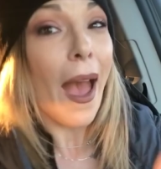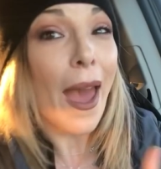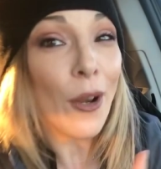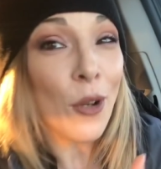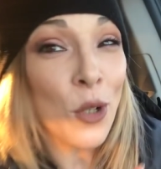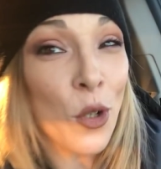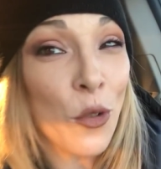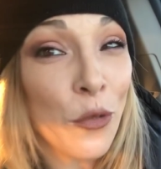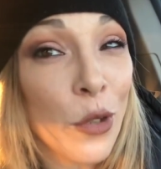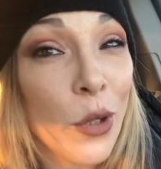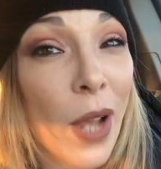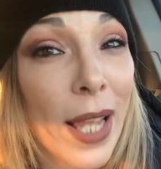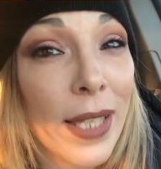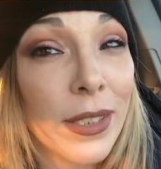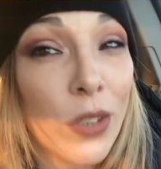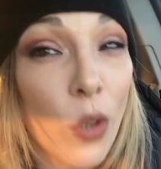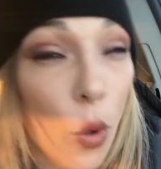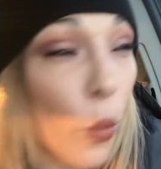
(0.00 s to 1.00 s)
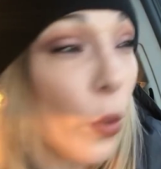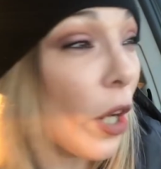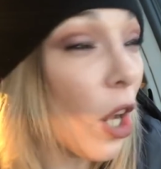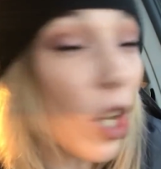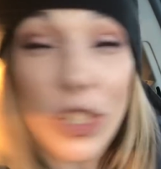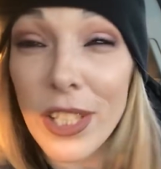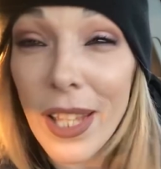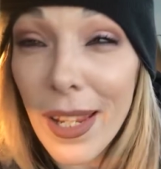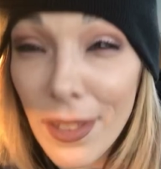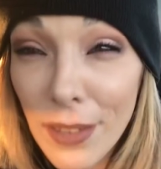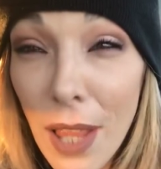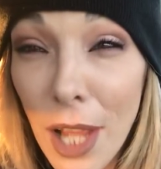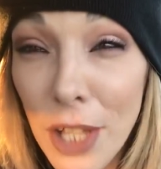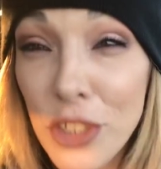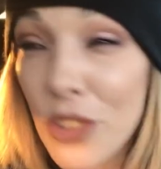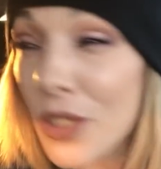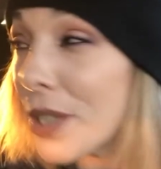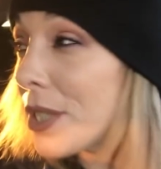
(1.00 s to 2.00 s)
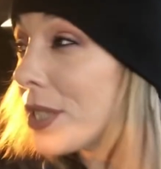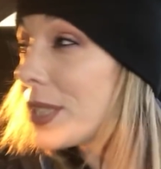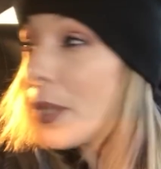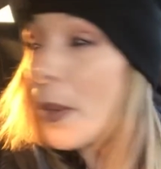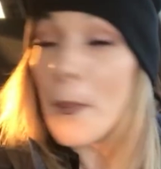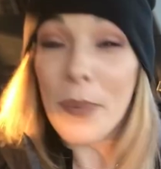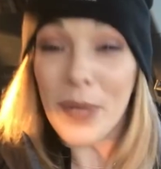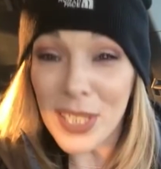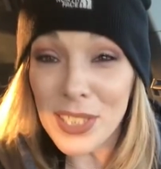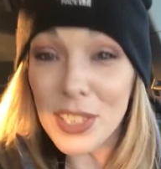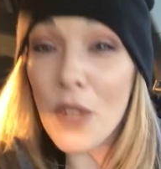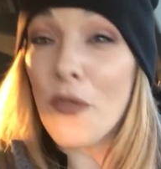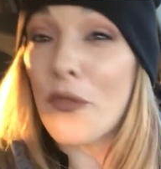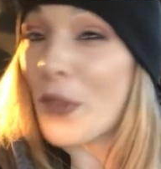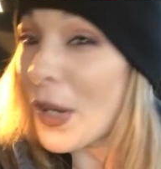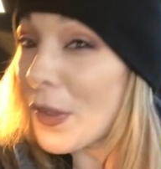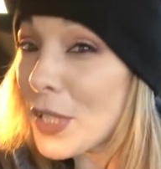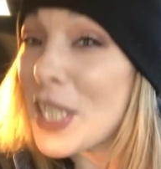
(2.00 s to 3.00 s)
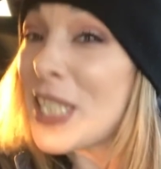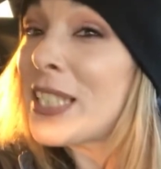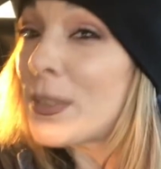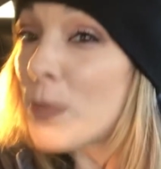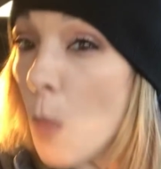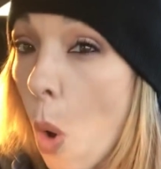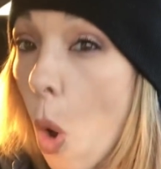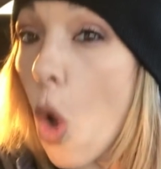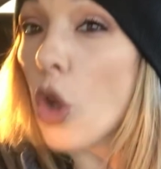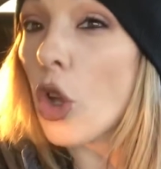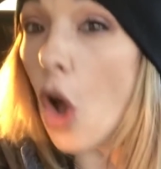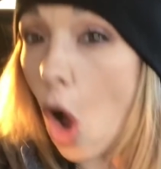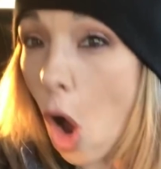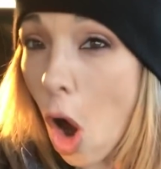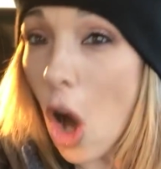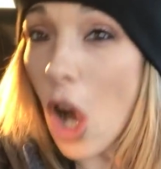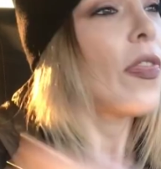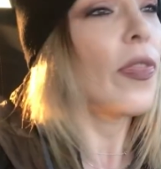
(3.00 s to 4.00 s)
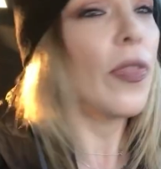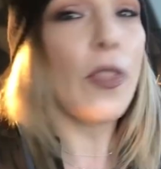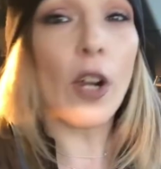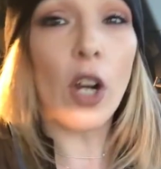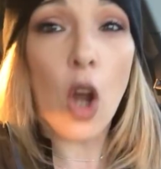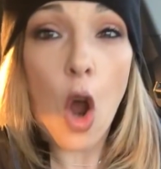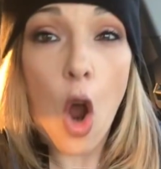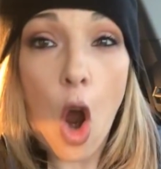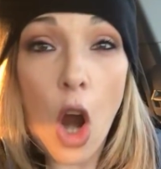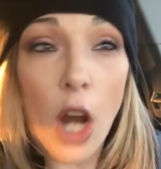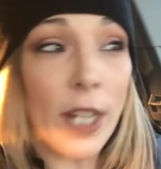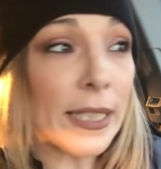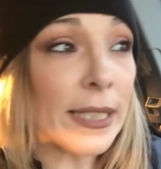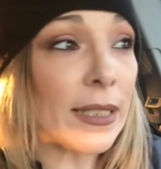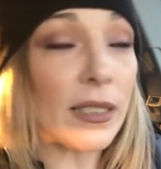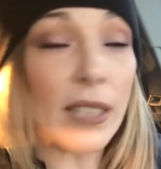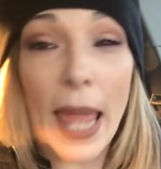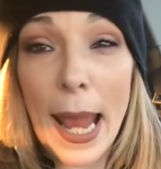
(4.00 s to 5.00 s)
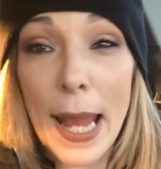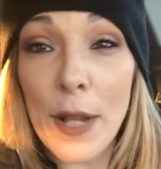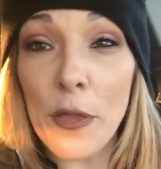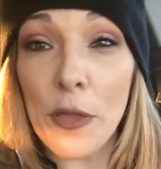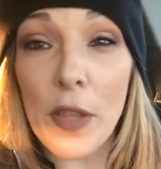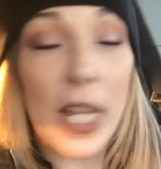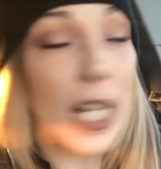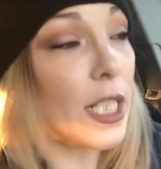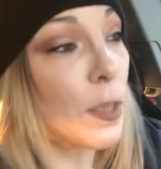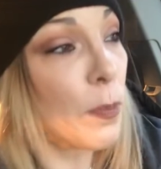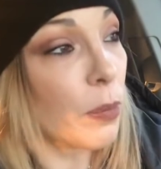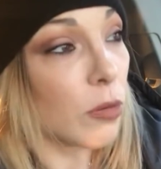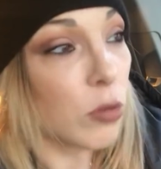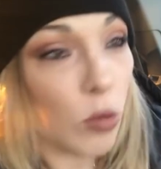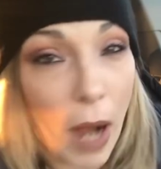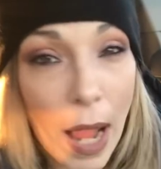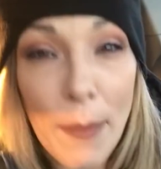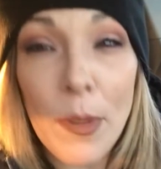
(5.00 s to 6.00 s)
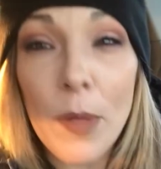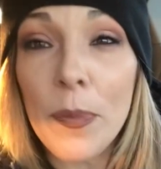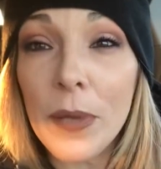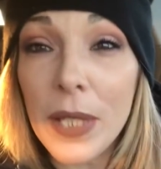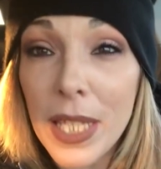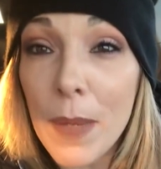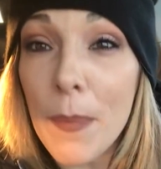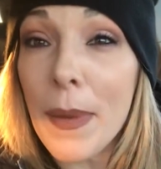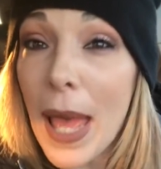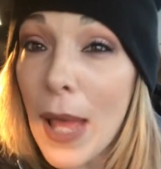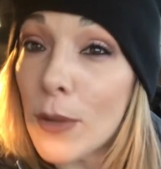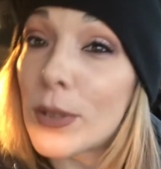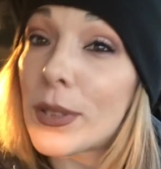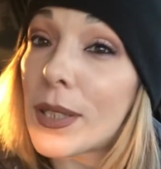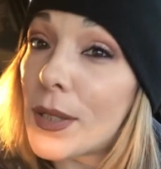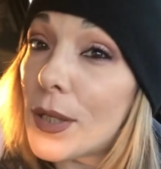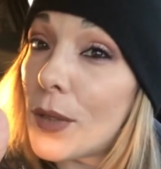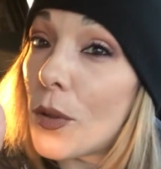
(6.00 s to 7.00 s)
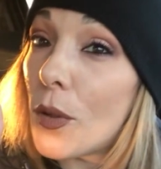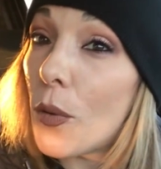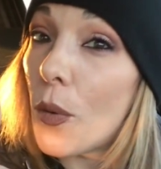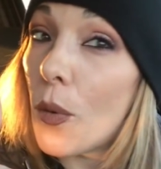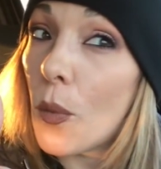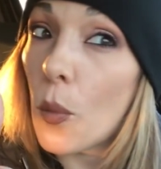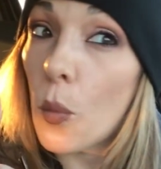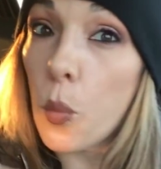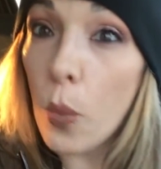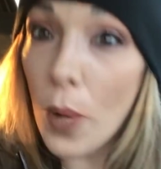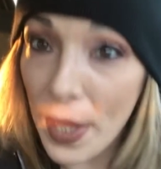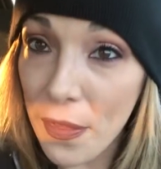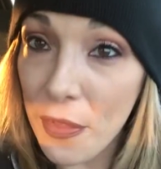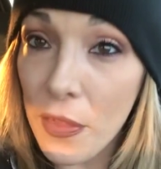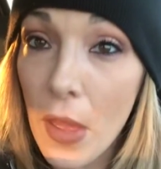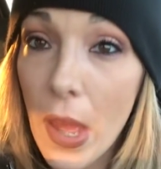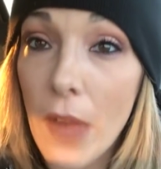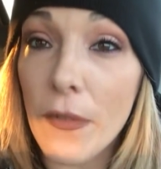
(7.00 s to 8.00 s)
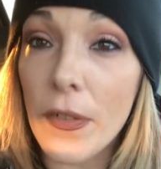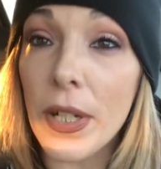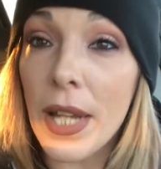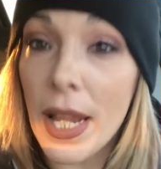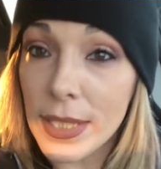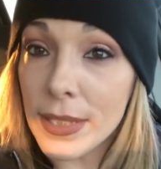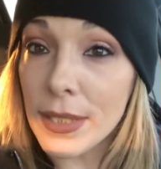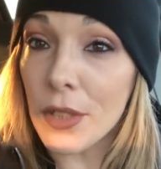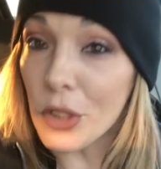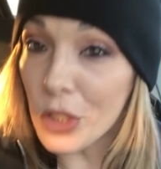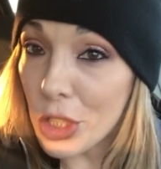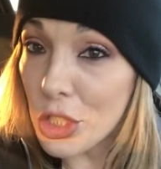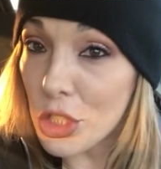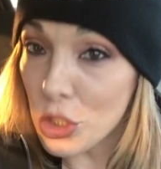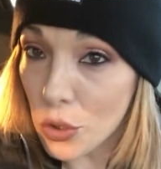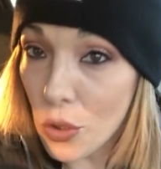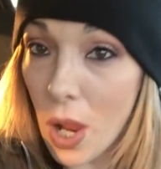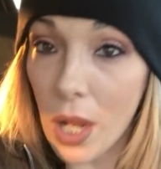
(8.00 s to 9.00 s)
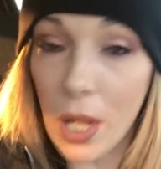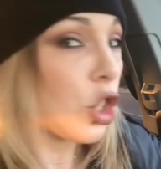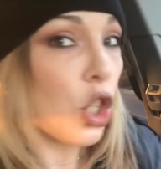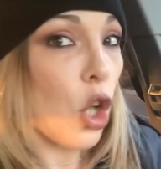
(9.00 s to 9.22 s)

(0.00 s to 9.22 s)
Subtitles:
I don't know if you guys know what a Hyundai Elantra is, but it's a very small car. The car's length is probably about the width of an Escalade truck.